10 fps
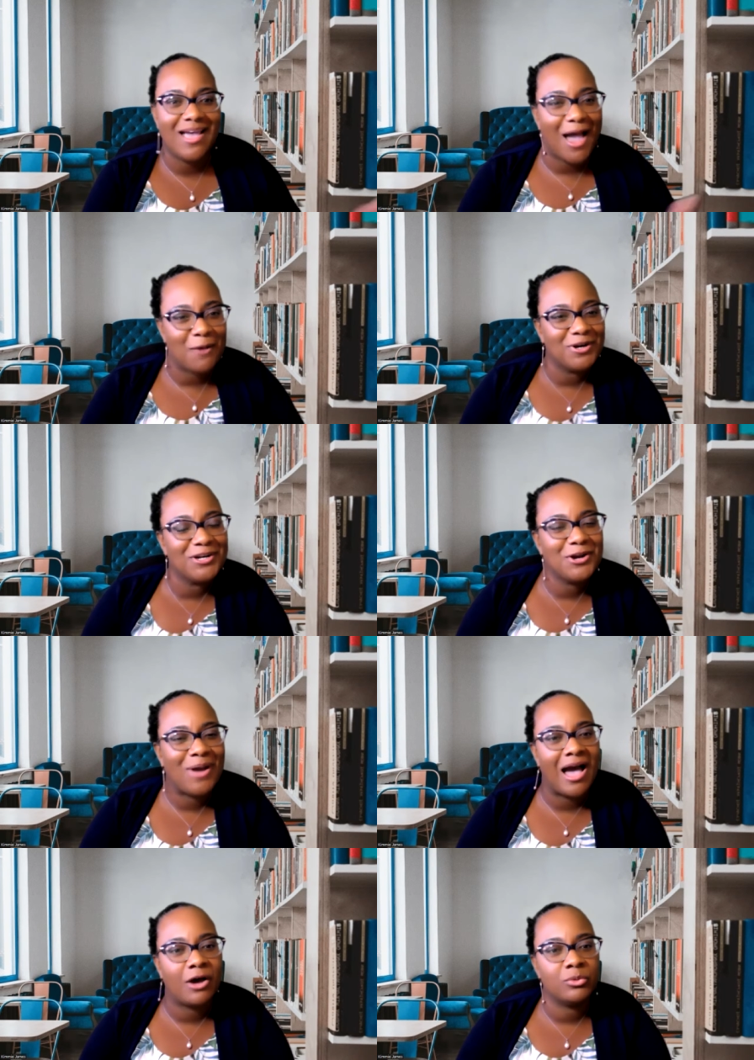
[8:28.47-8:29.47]
I want to know,
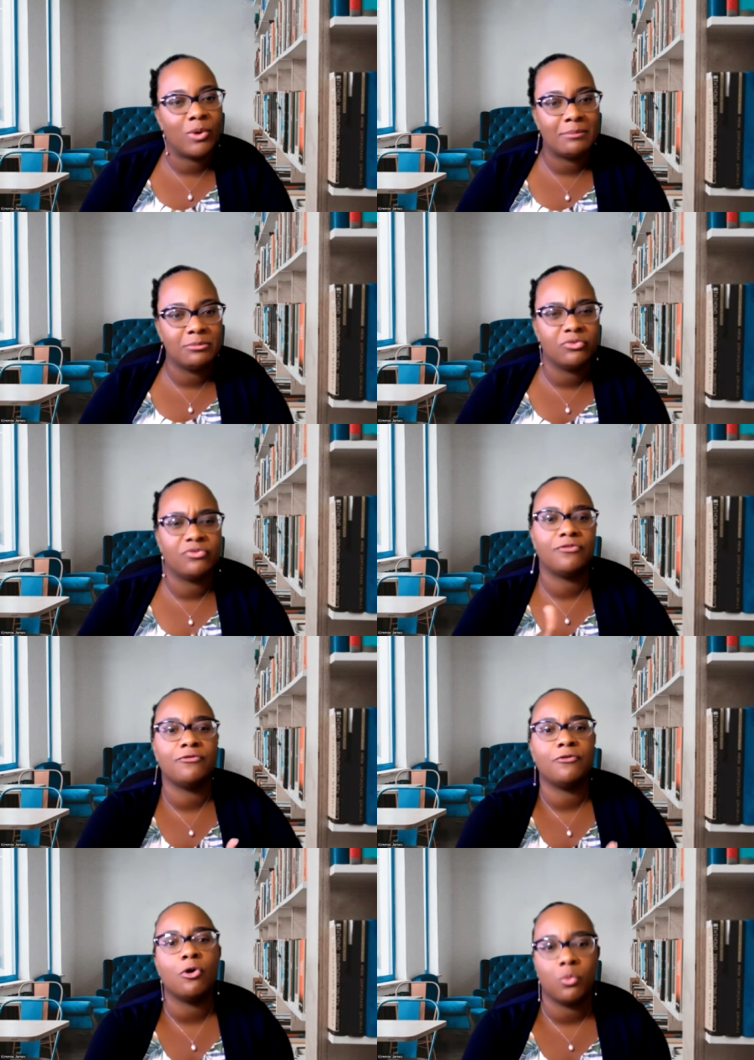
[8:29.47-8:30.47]
how do I move
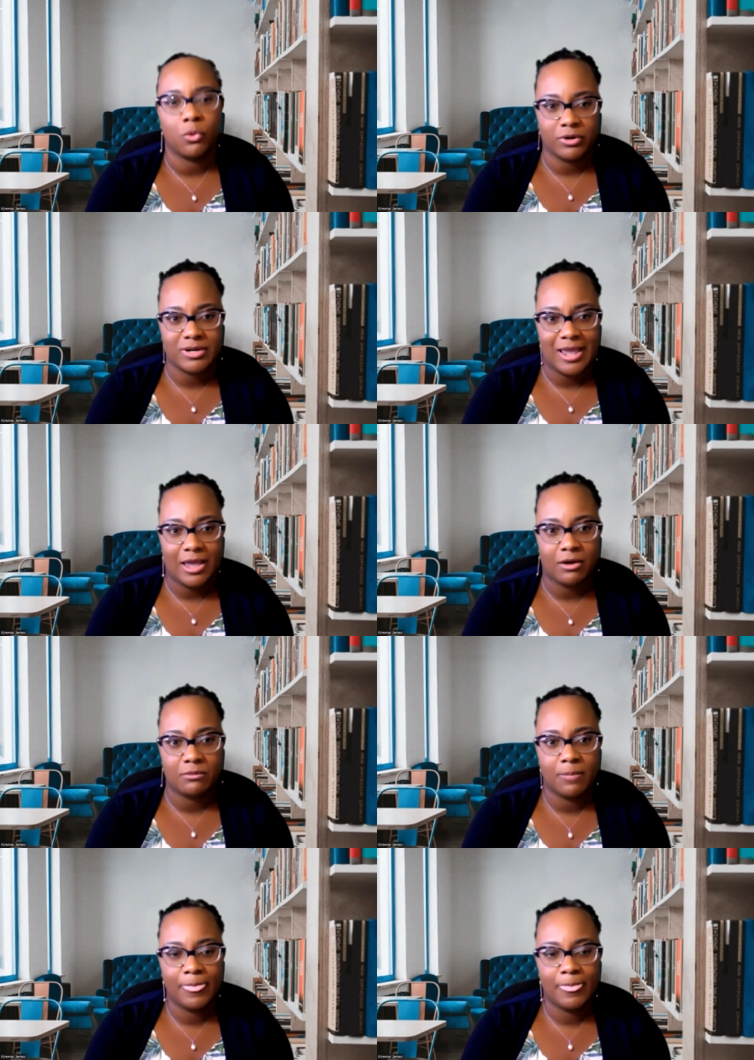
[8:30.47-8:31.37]
forward now?